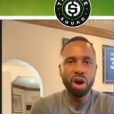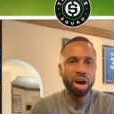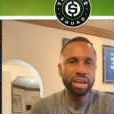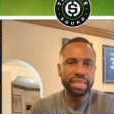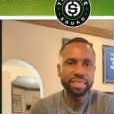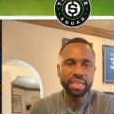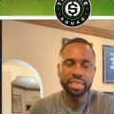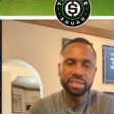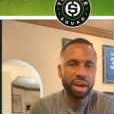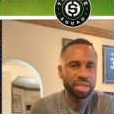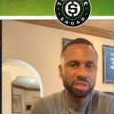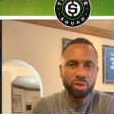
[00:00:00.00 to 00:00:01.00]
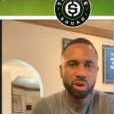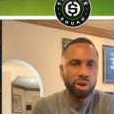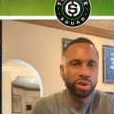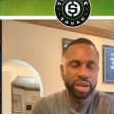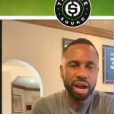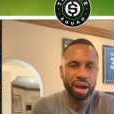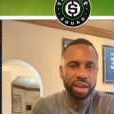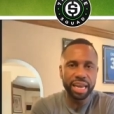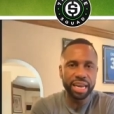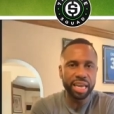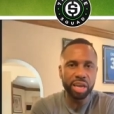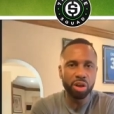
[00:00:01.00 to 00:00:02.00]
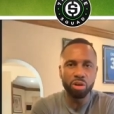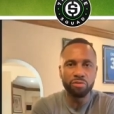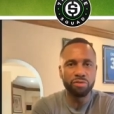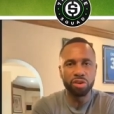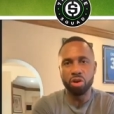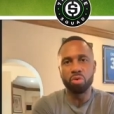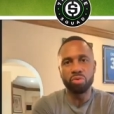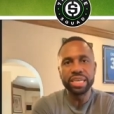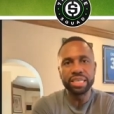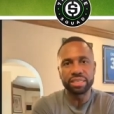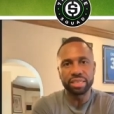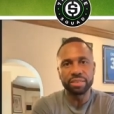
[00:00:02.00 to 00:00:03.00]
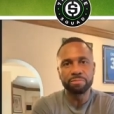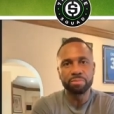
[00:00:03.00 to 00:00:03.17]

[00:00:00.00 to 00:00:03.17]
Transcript: all that testosterone and all that ego for no reason.